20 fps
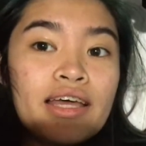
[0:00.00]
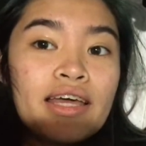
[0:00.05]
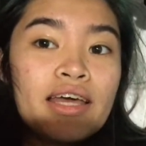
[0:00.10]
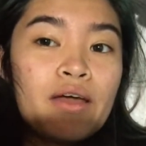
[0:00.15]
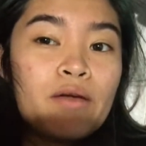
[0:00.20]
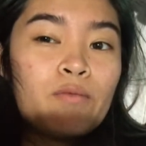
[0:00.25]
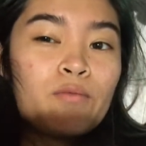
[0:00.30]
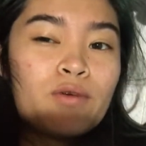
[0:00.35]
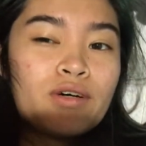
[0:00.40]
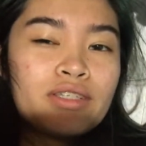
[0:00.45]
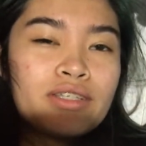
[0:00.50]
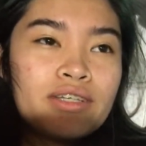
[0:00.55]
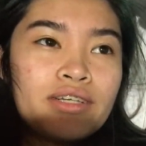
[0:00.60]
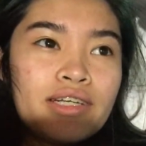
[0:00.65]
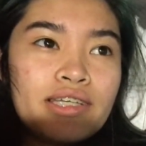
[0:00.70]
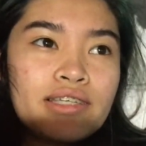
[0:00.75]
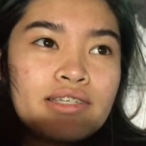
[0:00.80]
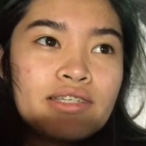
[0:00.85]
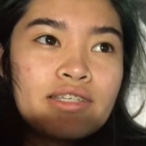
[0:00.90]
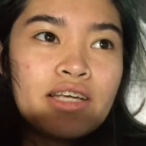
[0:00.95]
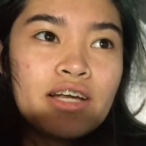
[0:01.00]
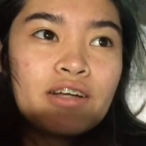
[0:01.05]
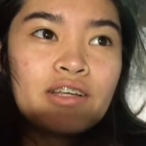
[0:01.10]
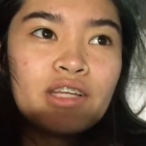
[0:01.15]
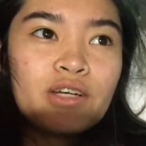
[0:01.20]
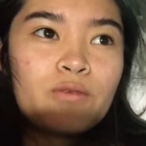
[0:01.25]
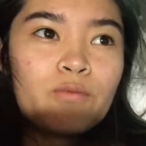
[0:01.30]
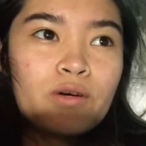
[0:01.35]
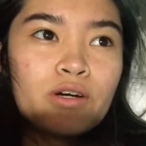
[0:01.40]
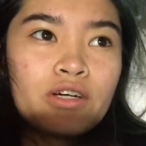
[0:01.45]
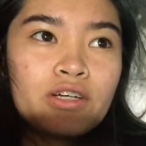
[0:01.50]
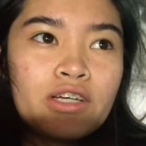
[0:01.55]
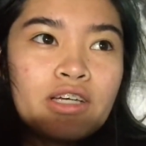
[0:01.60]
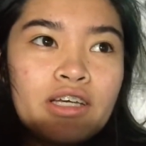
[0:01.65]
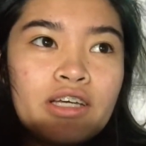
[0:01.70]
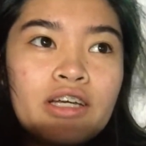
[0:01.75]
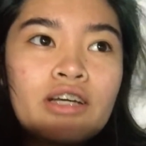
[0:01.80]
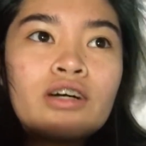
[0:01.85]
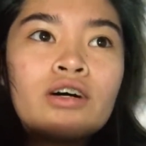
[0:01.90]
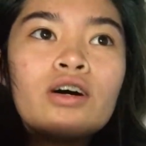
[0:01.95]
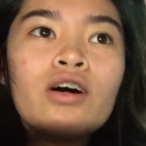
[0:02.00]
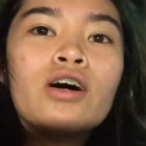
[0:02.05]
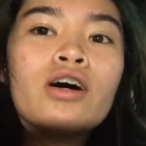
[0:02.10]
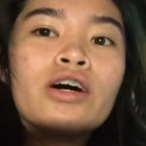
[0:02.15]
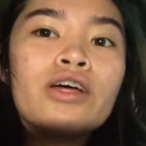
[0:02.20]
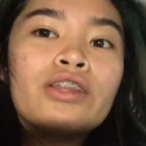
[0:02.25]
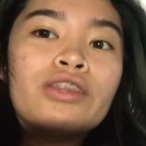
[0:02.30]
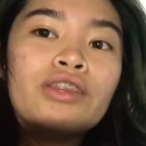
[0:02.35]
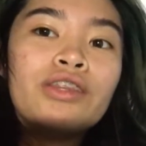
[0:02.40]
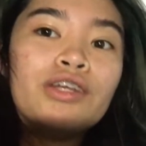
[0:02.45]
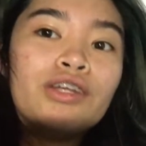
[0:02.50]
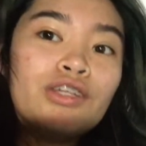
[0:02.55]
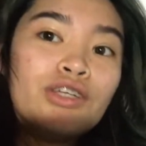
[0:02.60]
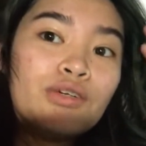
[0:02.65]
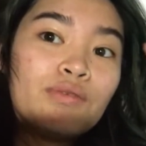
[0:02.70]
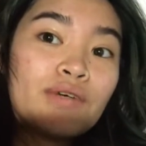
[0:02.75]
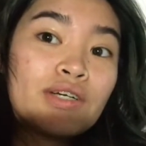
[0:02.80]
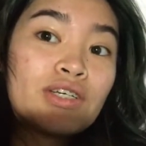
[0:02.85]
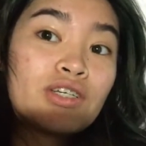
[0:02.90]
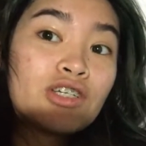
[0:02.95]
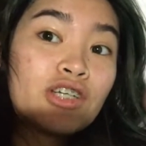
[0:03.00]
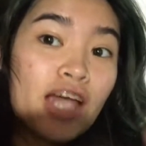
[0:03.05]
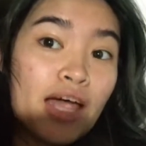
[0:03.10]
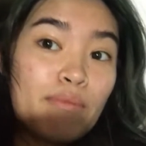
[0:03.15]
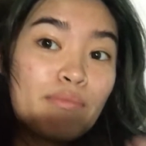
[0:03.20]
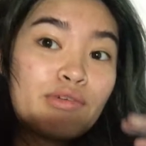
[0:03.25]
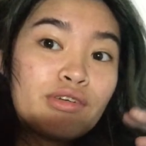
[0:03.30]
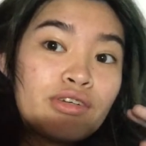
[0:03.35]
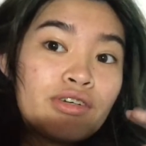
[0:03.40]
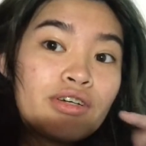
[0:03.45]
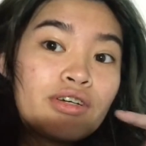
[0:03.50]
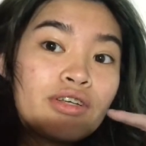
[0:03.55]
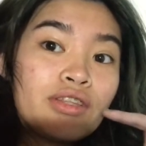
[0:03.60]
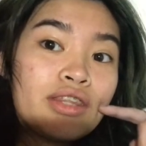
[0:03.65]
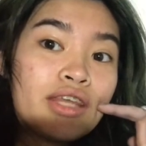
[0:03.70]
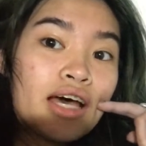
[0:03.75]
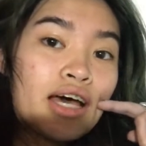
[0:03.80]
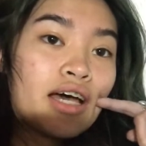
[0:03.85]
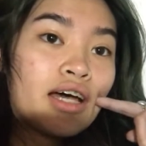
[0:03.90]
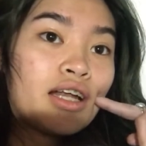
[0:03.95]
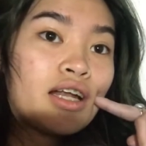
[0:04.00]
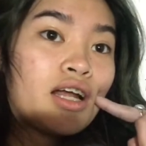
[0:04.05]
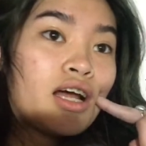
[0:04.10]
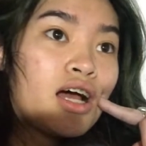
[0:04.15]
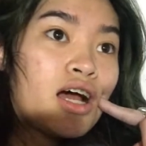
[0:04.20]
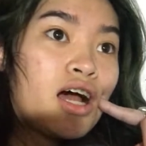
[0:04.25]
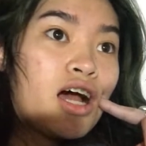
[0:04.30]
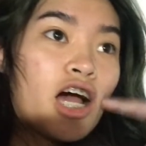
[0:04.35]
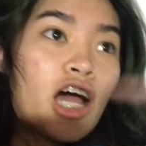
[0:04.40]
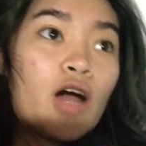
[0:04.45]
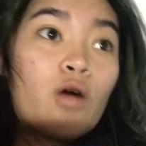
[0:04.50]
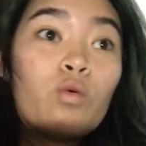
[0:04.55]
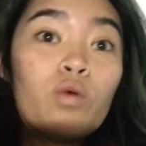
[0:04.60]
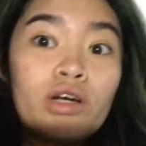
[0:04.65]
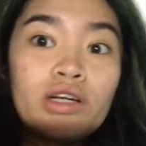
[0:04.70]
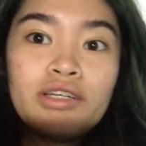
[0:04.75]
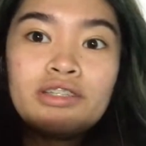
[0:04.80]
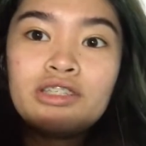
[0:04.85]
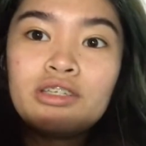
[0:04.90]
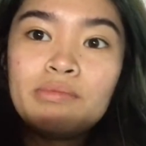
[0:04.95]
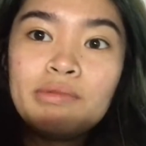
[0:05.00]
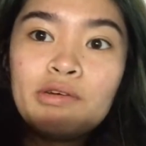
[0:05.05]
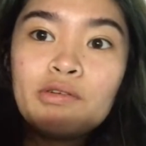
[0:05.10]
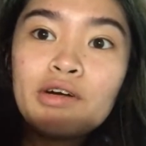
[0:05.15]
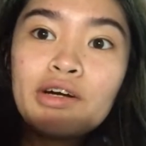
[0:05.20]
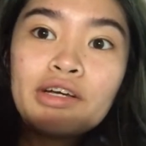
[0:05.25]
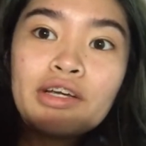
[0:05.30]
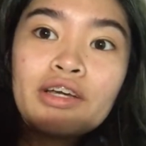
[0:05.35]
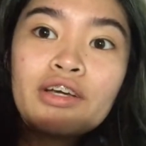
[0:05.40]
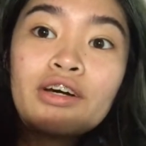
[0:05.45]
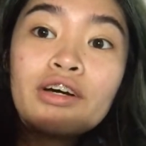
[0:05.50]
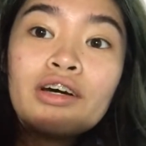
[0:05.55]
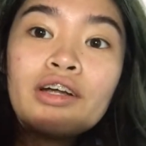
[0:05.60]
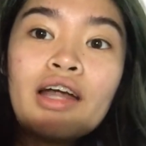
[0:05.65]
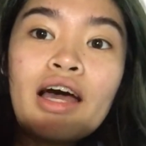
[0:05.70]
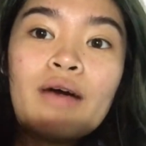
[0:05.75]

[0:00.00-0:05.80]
I wasn't necessarily working on the newest chapter that I wanted to be working on.